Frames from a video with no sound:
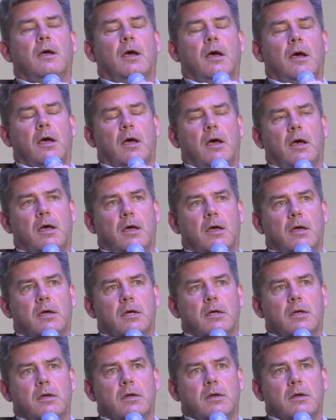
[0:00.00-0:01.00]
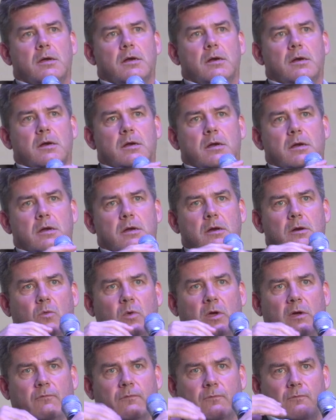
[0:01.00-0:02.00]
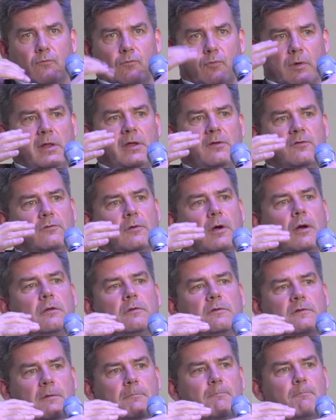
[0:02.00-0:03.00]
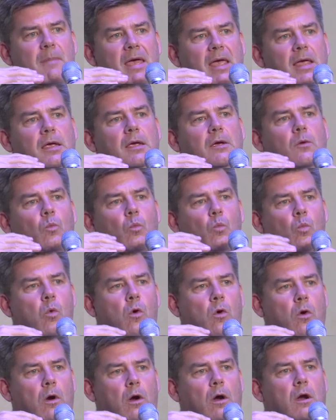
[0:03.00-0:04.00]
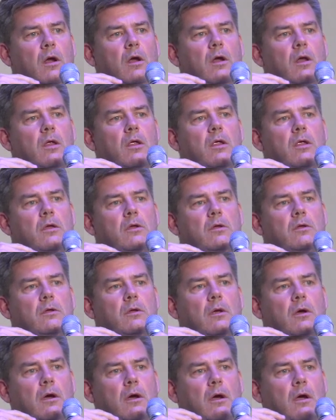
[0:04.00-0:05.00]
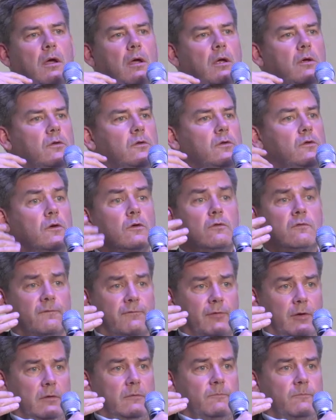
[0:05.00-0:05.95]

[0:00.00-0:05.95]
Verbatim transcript: Uh, we have really struggled to make war uh, useful.